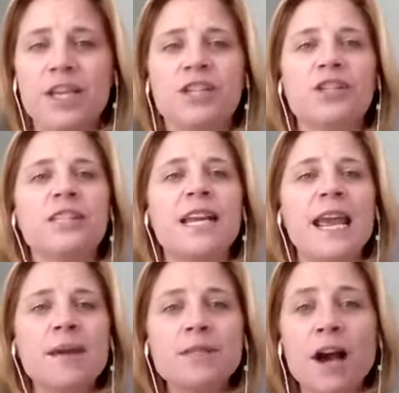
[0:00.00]
So
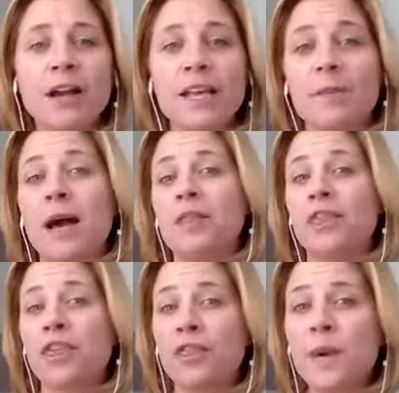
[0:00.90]
today I'm talking about
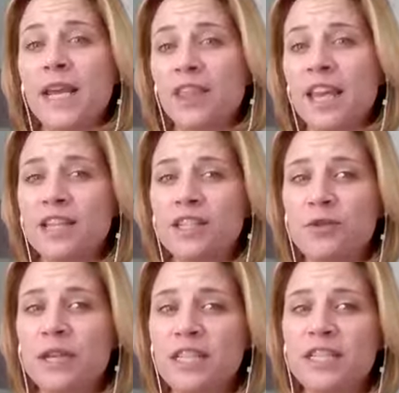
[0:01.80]
the 3 things
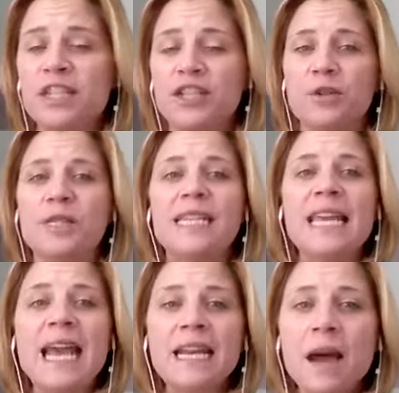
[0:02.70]
you need to do to get